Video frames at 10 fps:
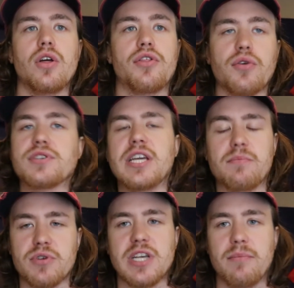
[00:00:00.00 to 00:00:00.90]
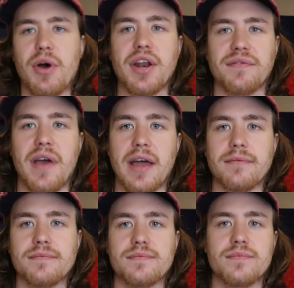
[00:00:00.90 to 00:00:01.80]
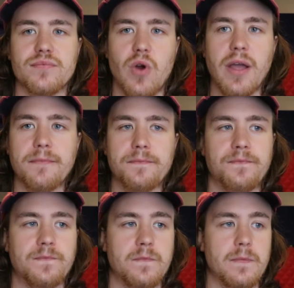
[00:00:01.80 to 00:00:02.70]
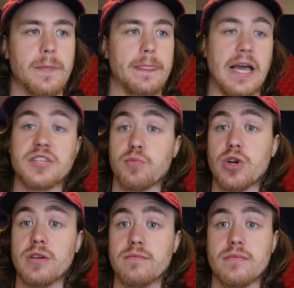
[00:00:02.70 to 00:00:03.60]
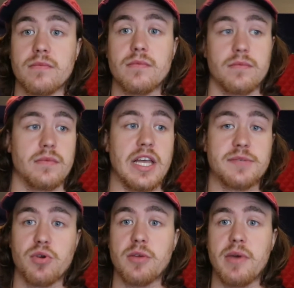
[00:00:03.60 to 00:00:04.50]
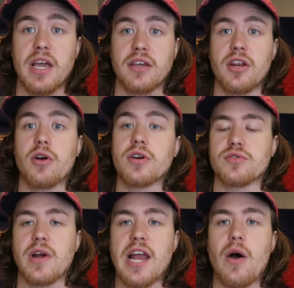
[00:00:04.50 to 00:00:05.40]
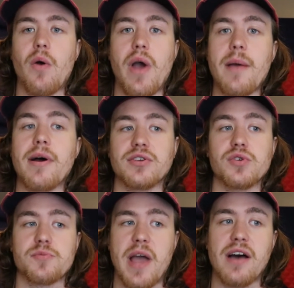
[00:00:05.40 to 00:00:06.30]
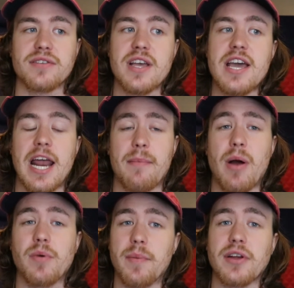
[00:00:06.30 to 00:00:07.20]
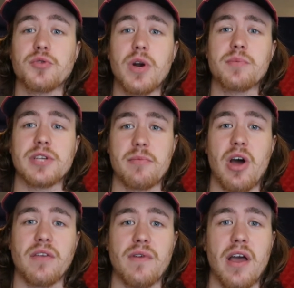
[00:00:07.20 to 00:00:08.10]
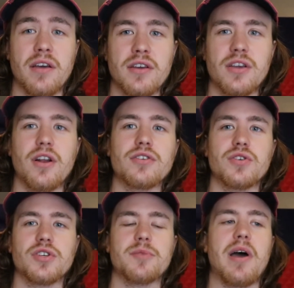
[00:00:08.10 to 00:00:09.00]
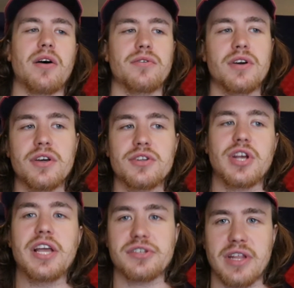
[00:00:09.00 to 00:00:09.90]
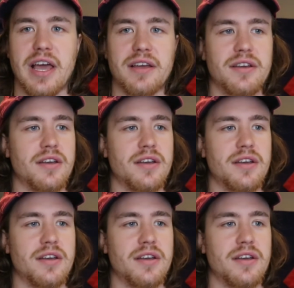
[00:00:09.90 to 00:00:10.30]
13% body fat, right? That's pretty big, because right now I weigh about 200 pounds and I'm probably about 20% body fat, so it's about changing that,